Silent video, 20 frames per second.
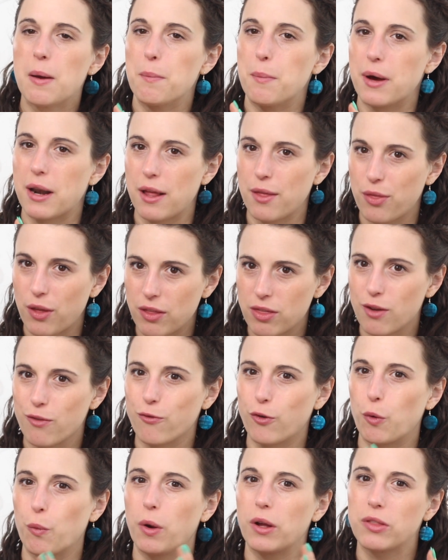but I think that
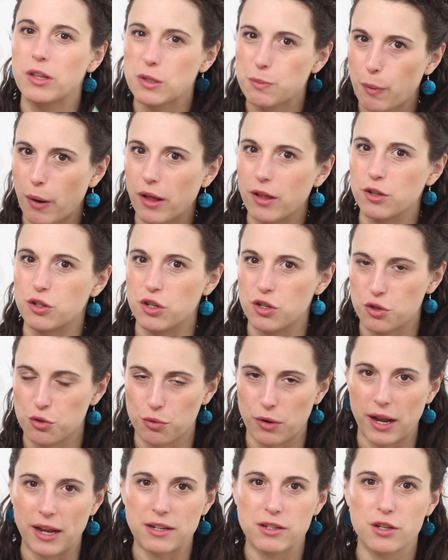for what this polish is
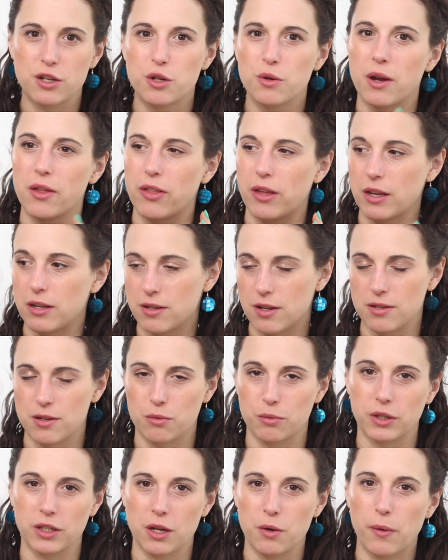trying to do, I think it does
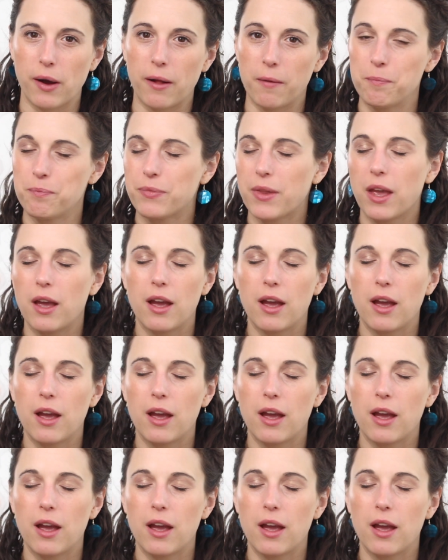it really well.